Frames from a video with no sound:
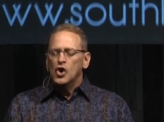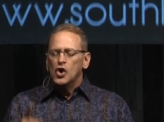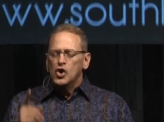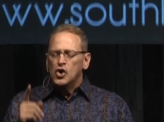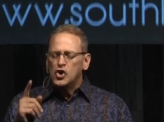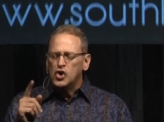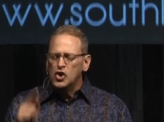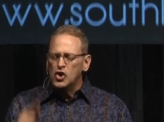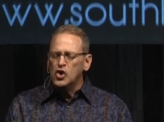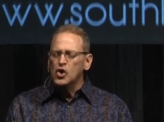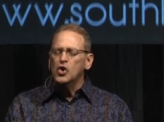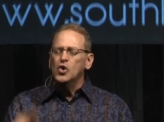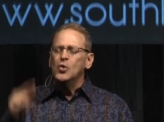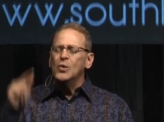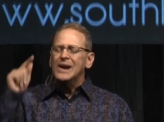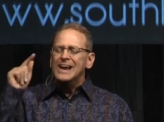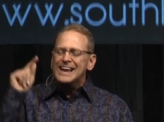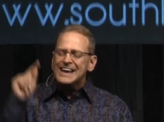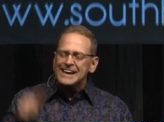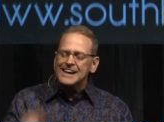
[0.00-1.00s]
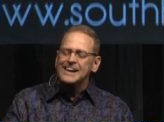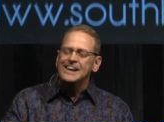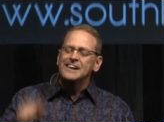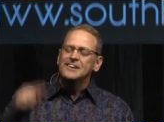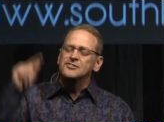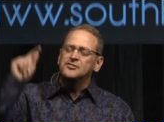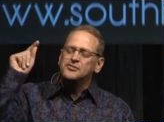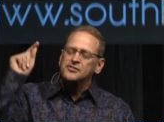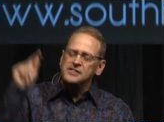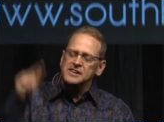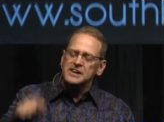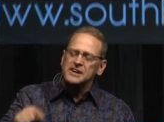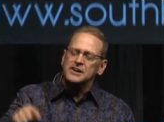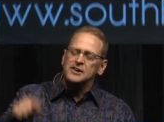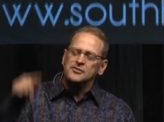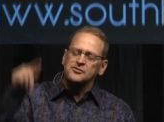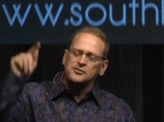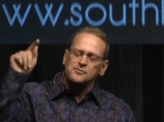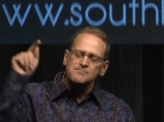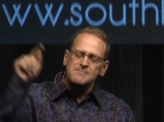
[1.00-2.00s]
who is
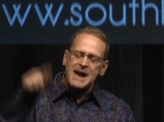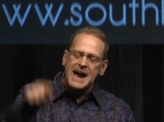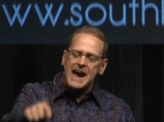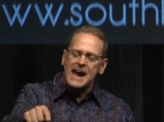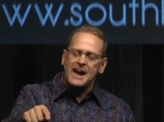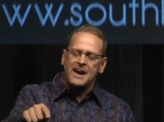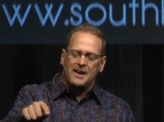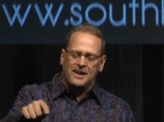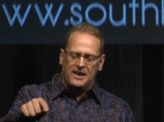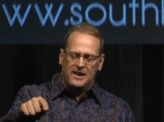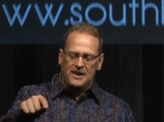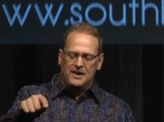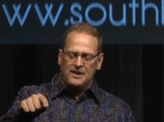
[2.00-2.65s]
this man